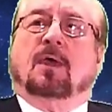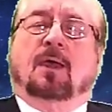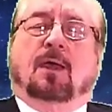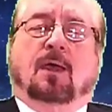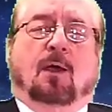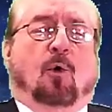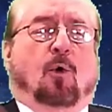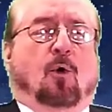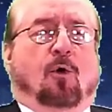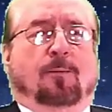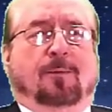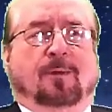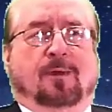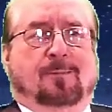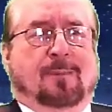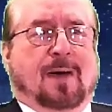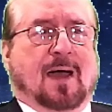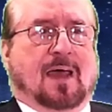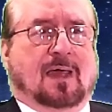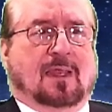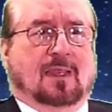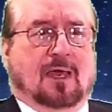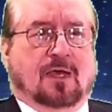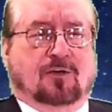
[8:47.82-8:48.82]
orbited
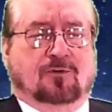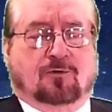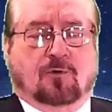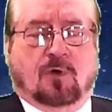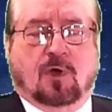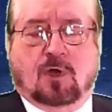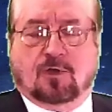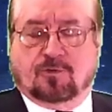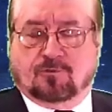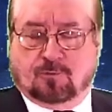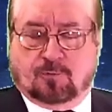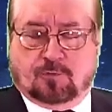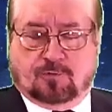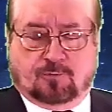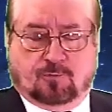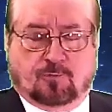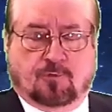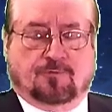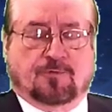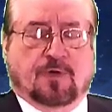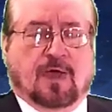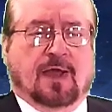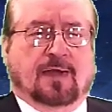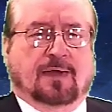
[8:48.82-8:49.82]
by electrons, which we'll
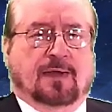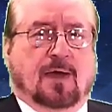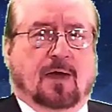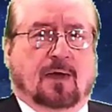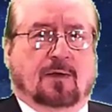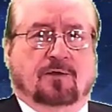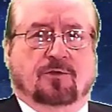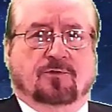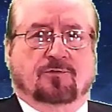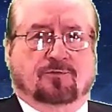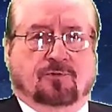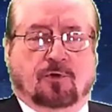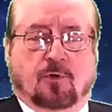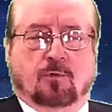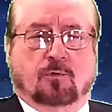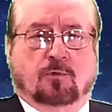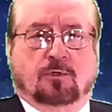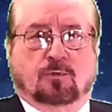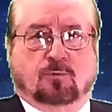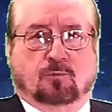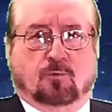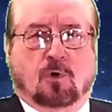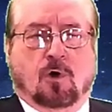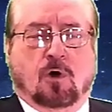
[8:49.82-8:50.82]
find out is totally
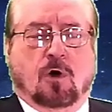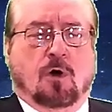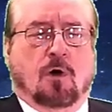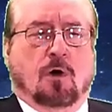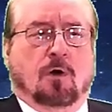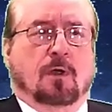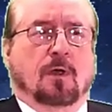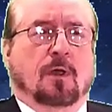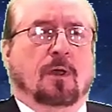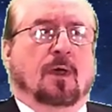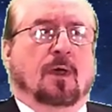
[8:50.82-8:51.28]
wrong.